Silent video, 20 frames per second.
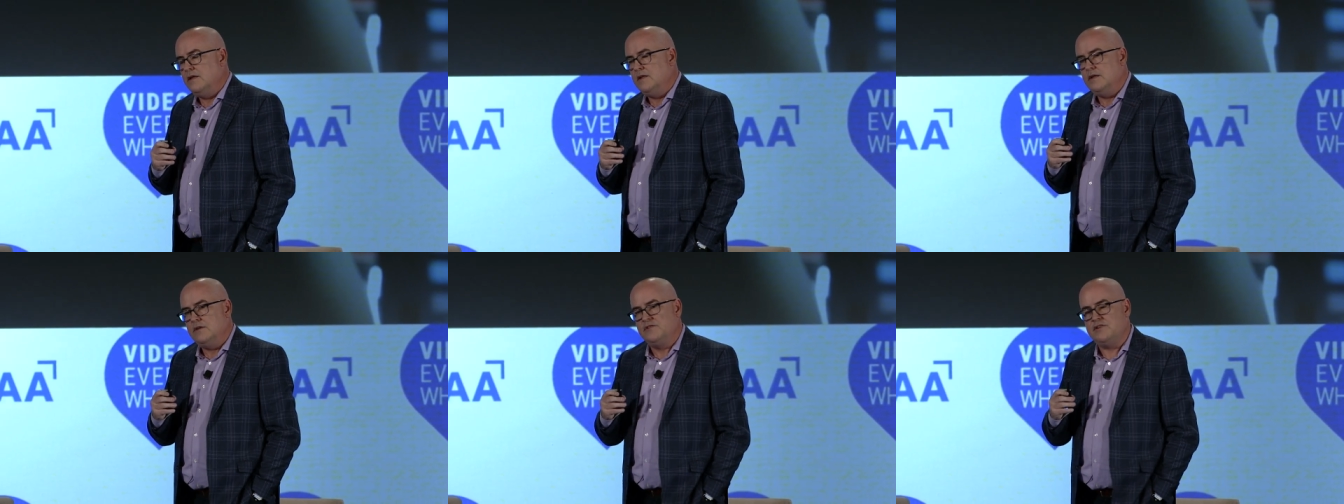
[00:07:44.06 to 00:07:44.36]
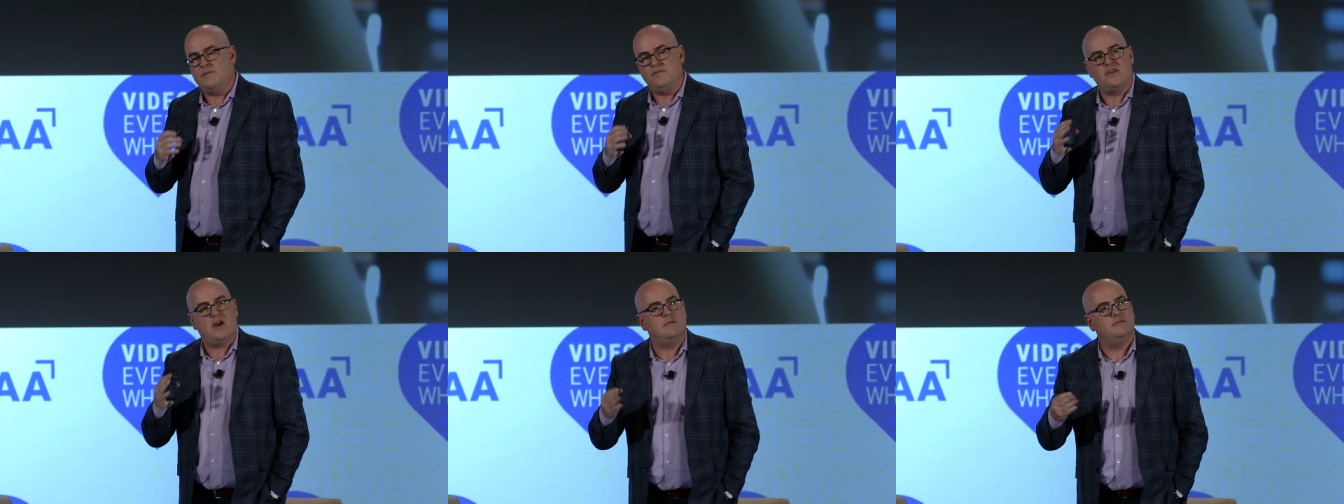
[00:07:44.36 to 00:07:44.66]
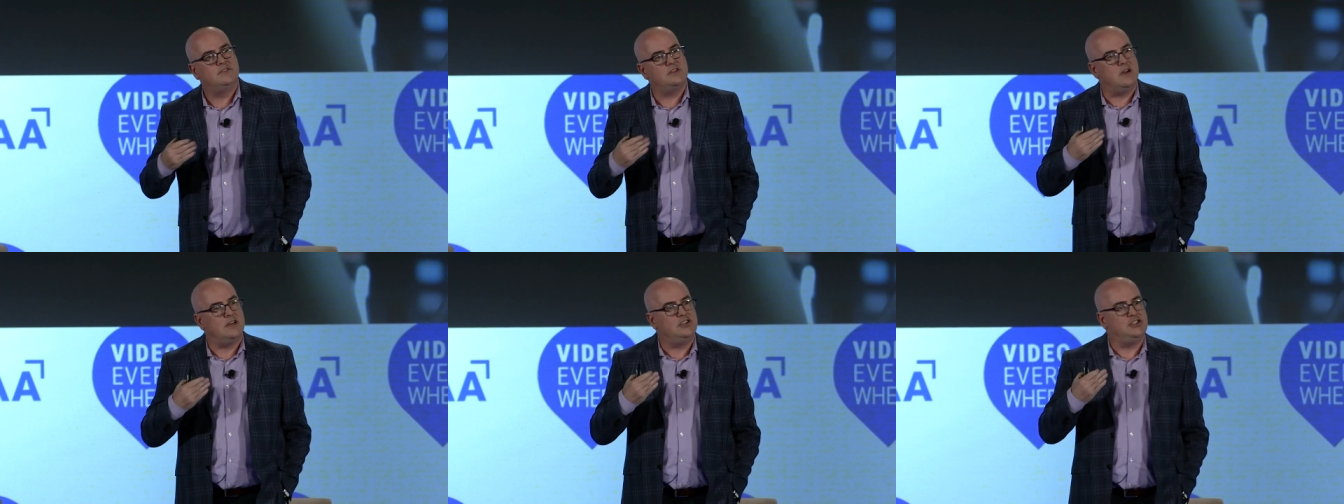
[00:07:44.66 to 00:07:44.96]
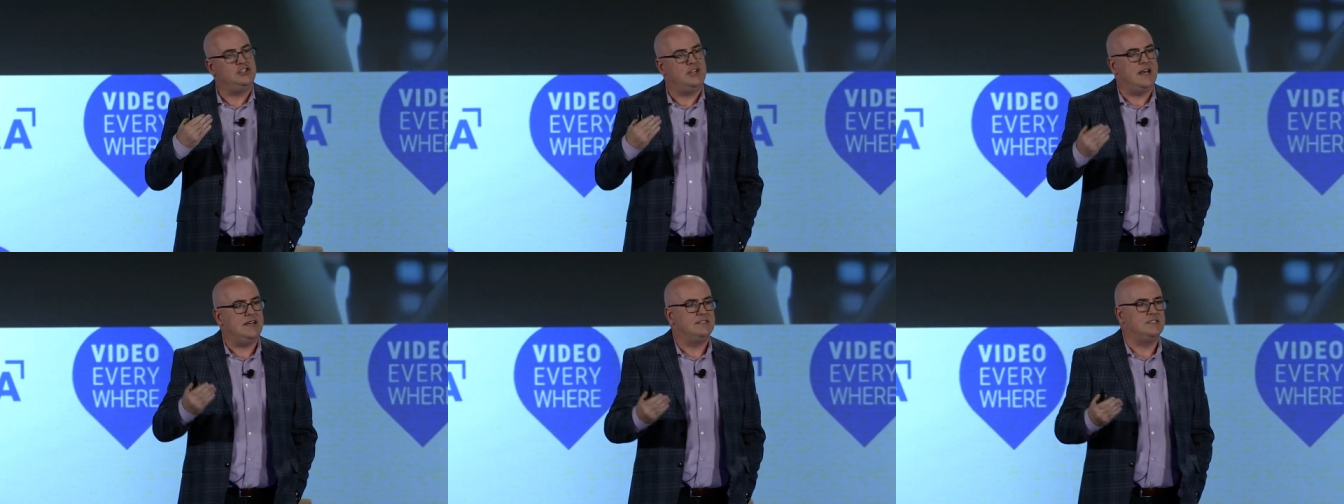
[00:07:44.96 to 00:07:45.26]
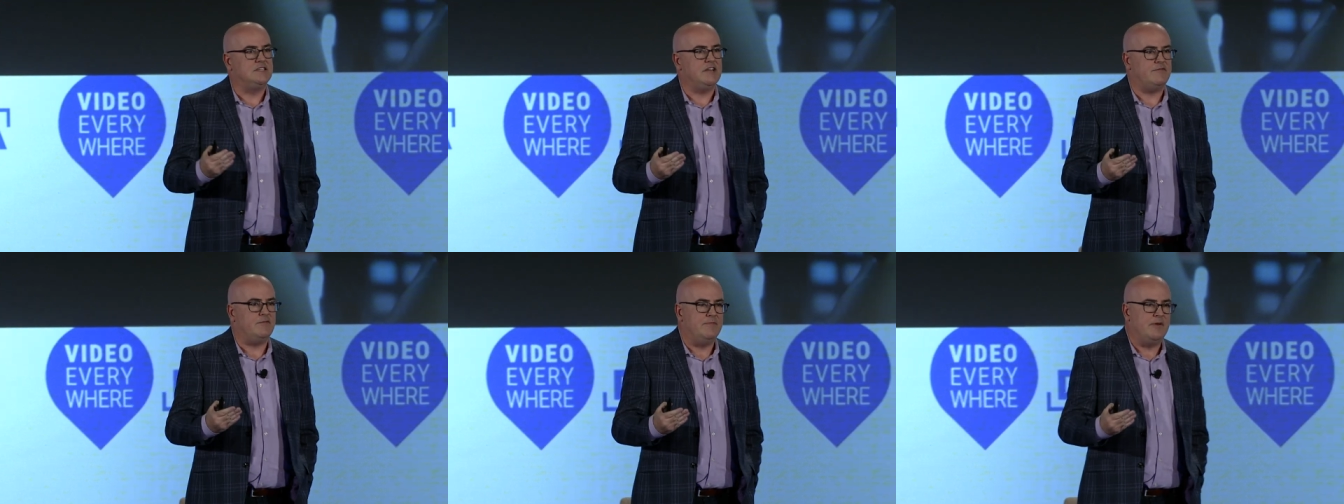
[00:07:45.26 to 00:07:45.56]
Sometimes I share
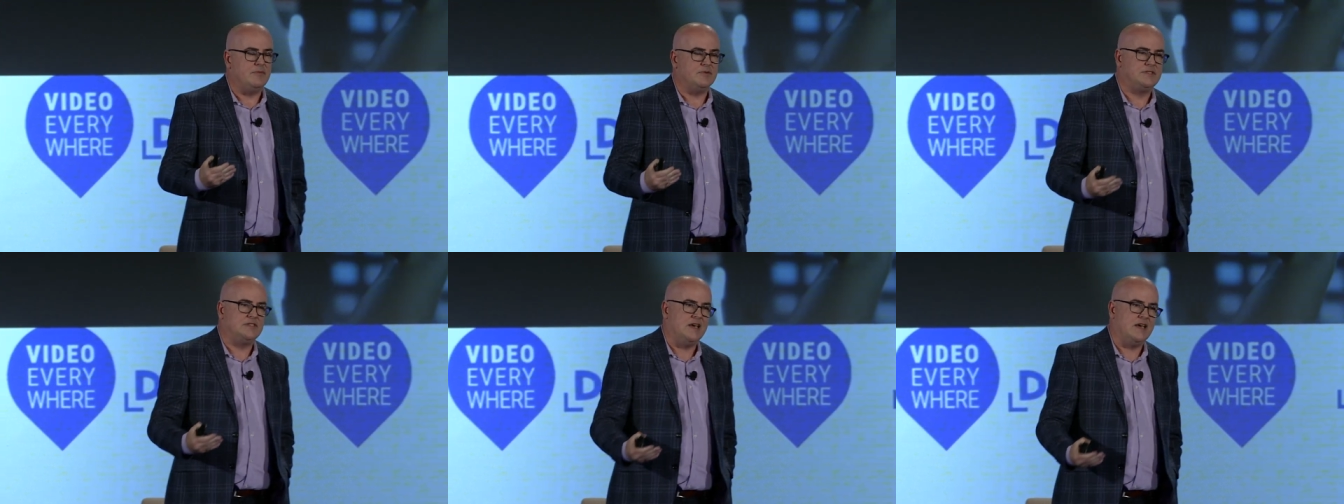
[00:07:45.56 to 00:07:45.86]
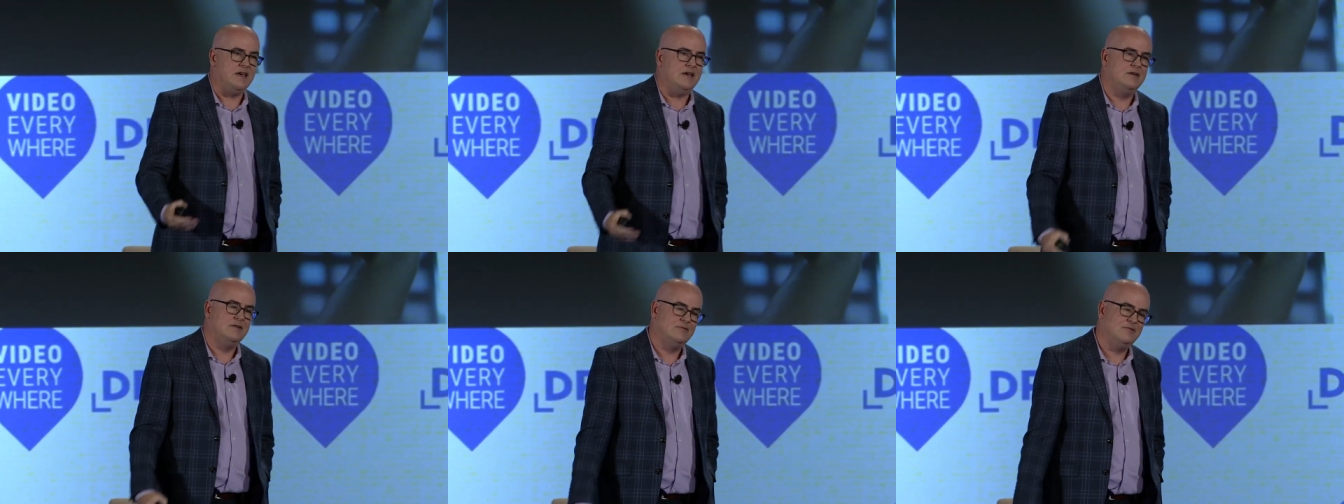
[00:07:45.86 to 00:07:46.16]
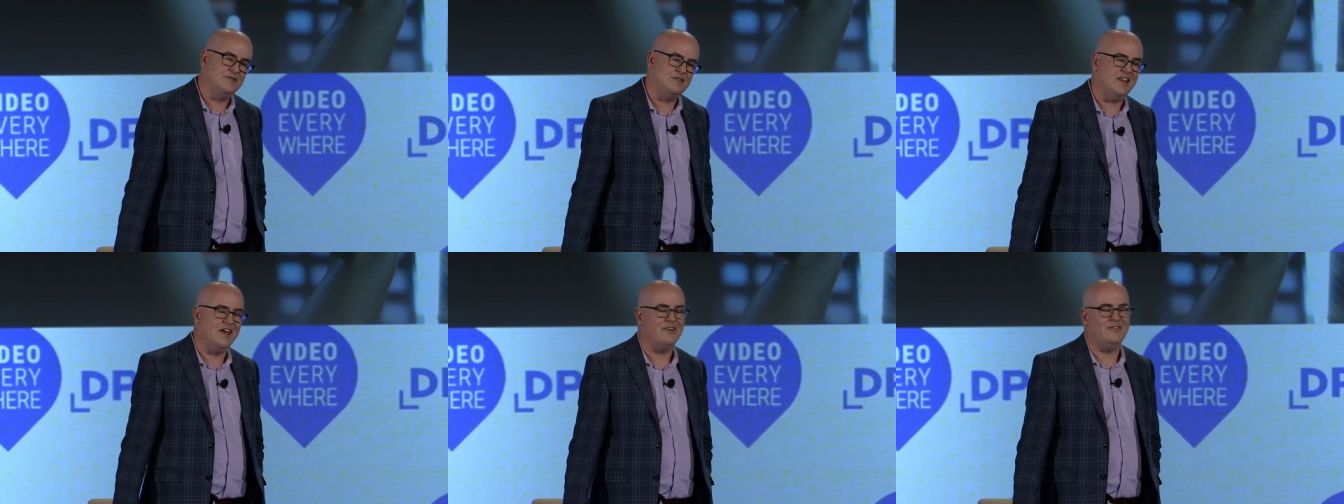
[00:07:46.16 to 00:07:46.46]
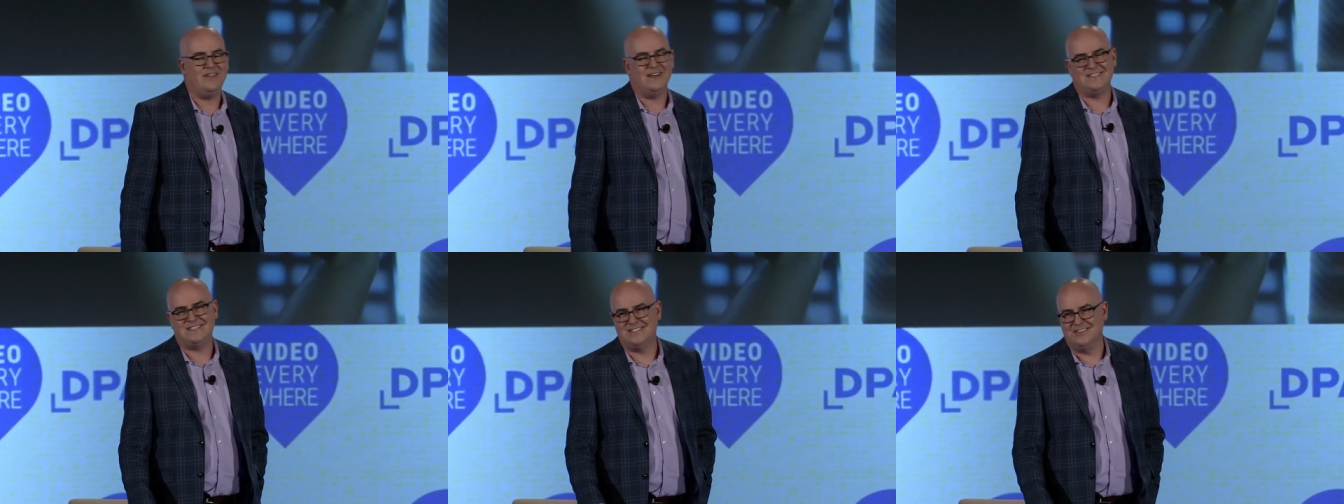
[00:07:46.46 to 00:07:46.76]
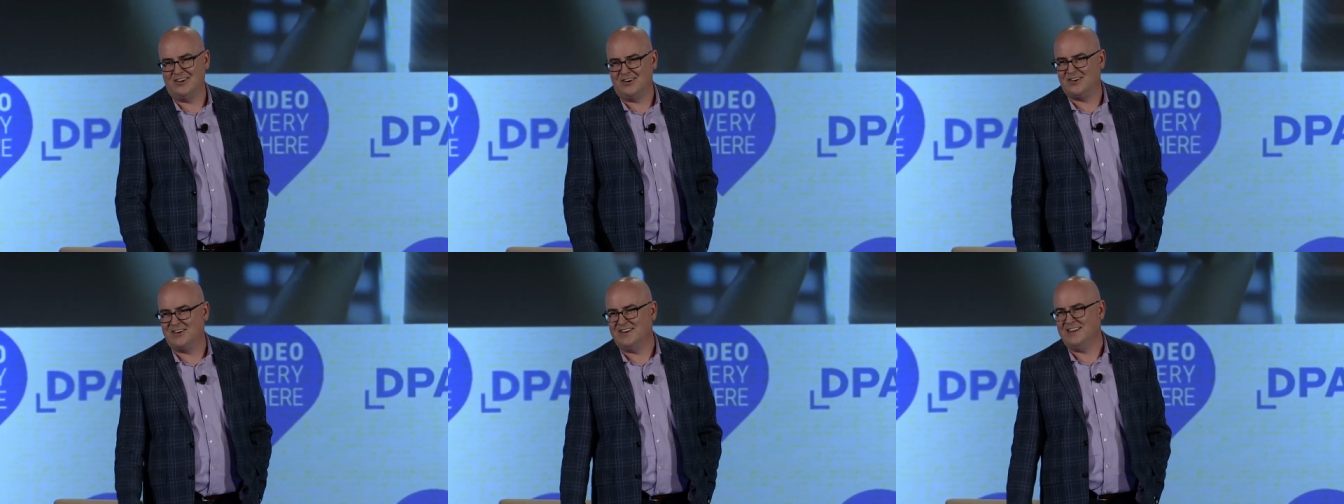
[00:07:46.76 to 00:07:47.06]
stuff and people say, well, no, that's
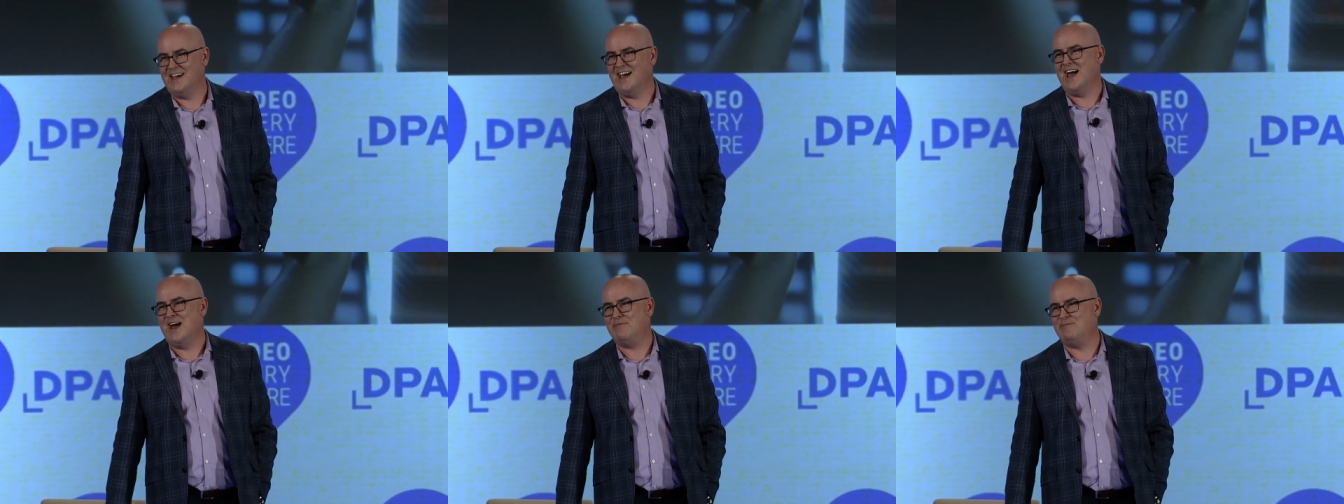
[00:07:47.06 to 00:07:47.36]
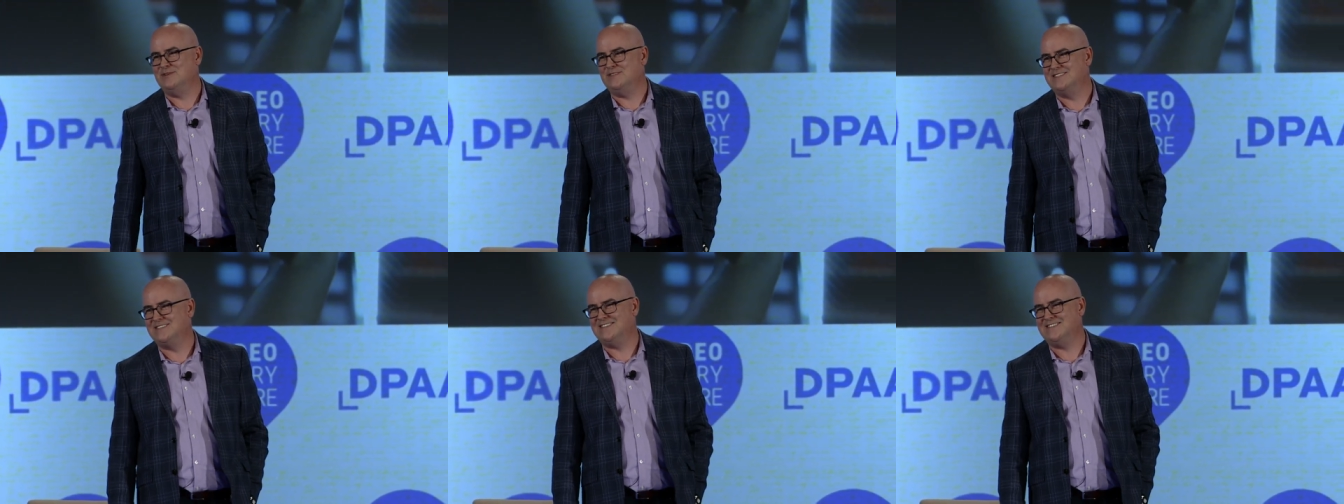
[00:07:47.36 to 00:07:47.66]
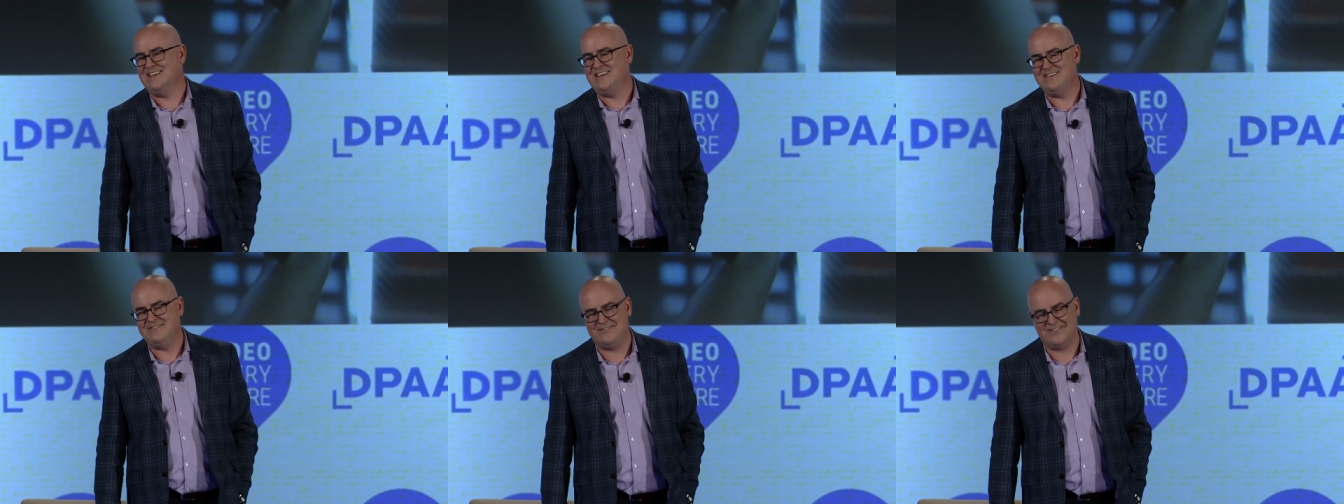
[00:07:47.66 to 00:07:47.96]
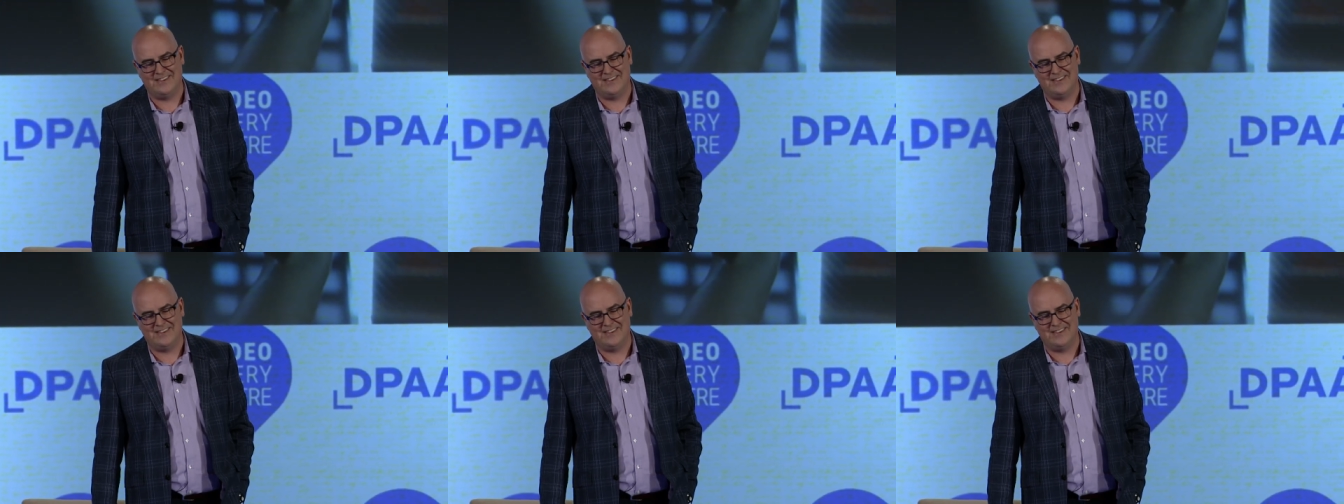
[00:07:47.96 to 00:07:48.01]
not going to happen, Steve.